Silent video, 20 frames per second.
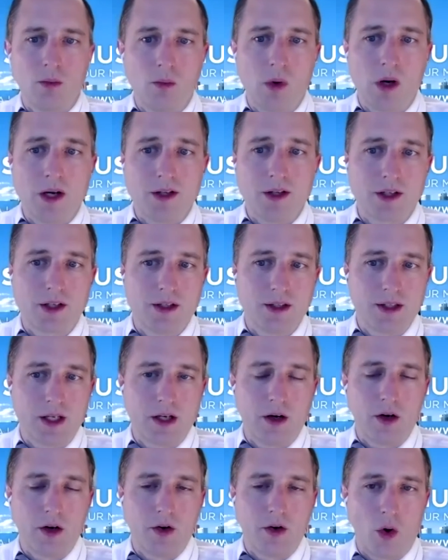what is
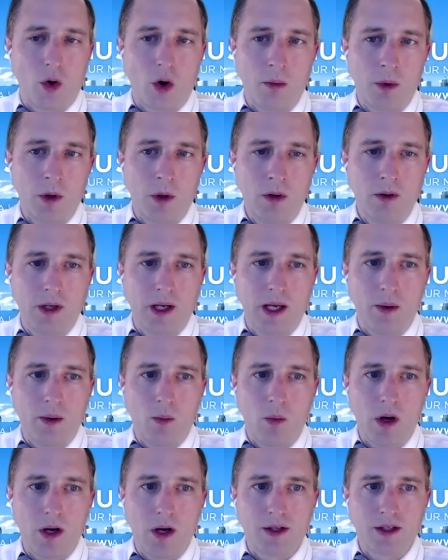considered normal and
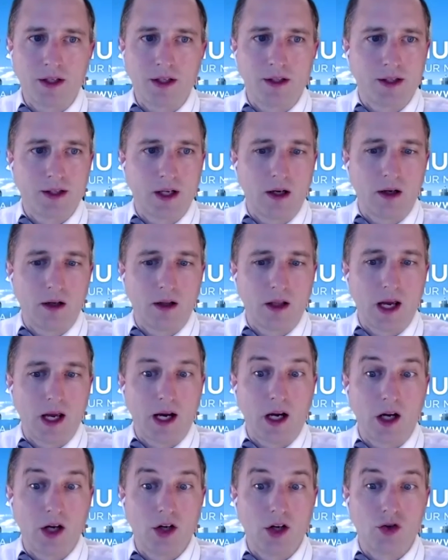what is considered
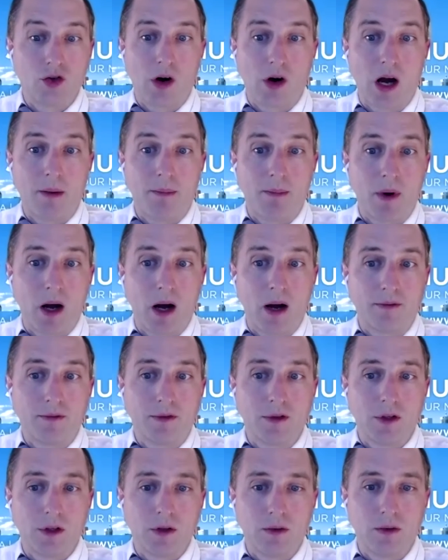like a drop off
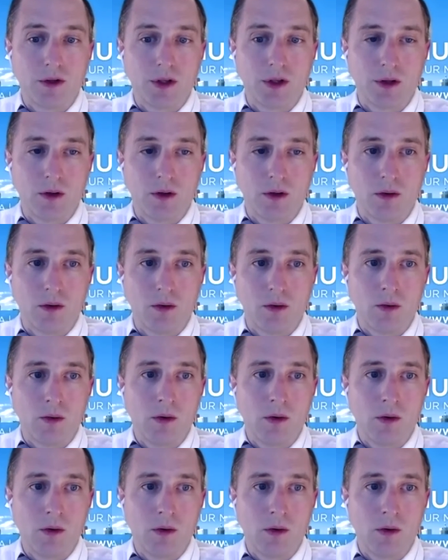due to